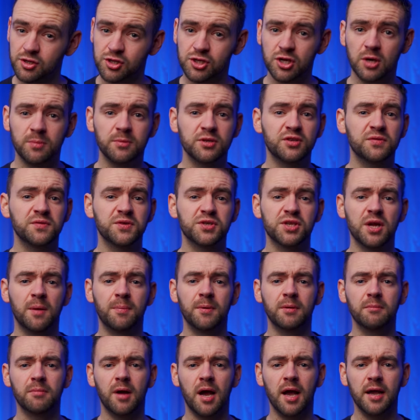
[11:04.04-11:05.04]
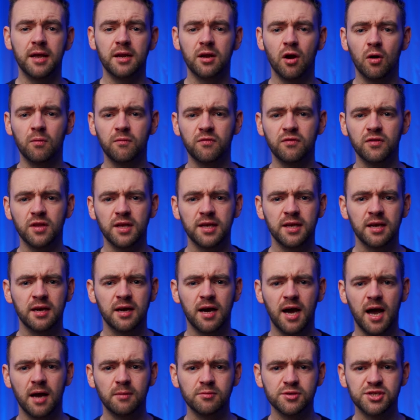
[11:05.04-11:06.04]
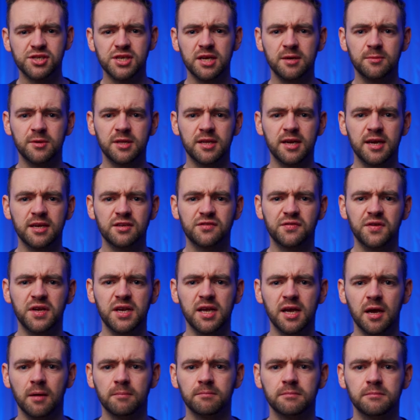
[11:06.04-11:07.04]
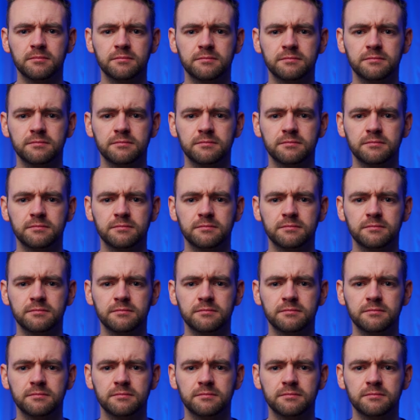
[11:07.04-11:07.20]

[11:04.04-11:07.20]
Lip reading: you so much for stopping by, and hopefully, I will see you in the next video.